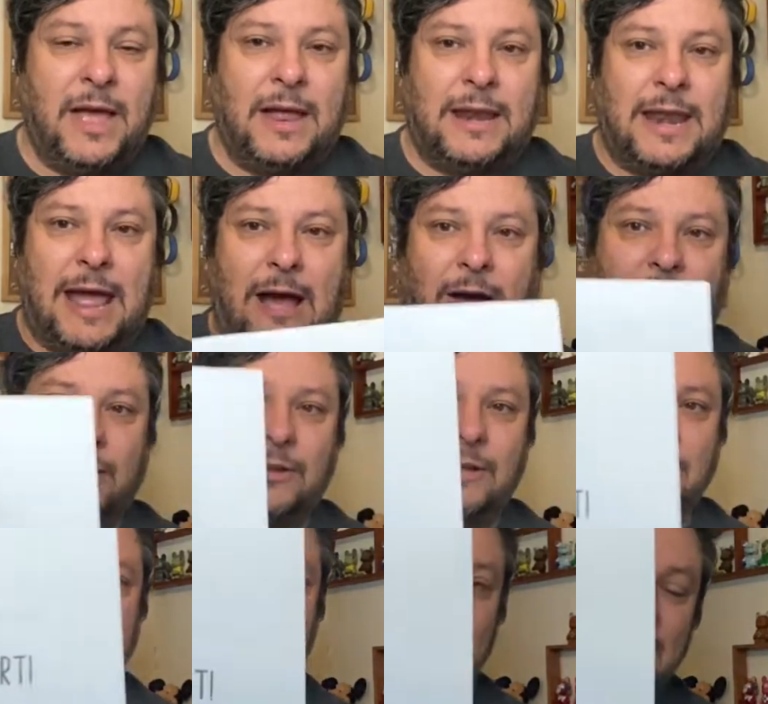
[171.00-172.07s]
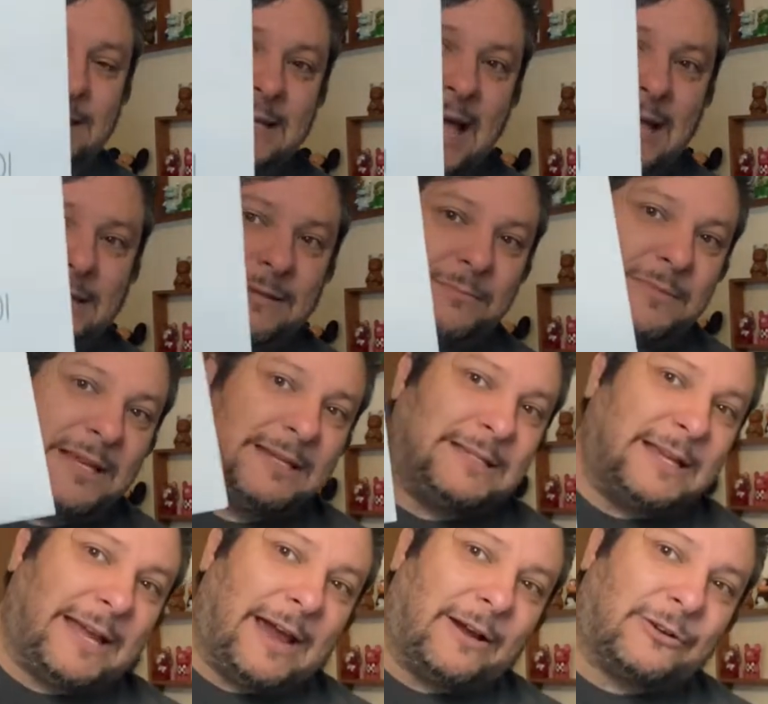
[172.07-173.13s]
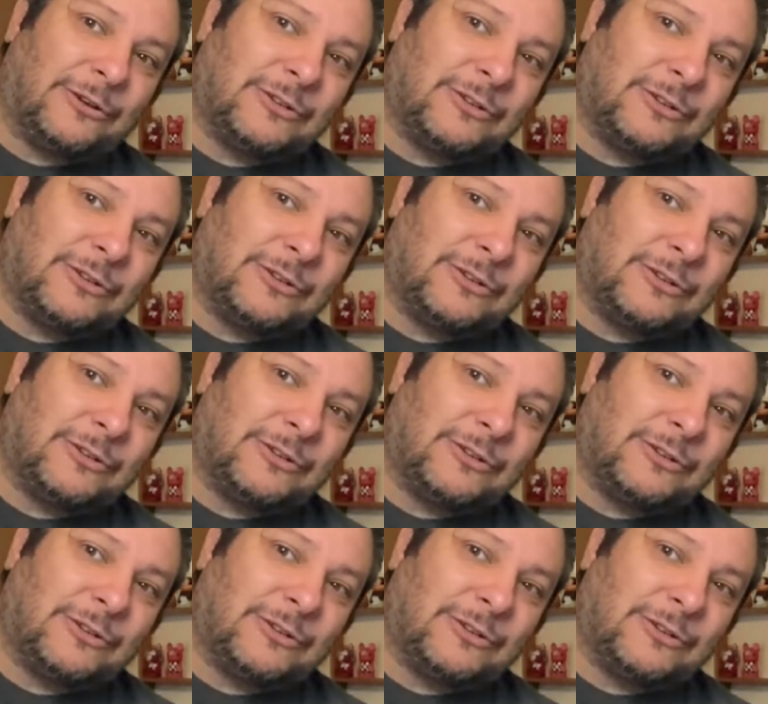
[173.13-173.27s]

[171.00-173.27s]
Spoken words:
Now, you can see it's got some Disney characters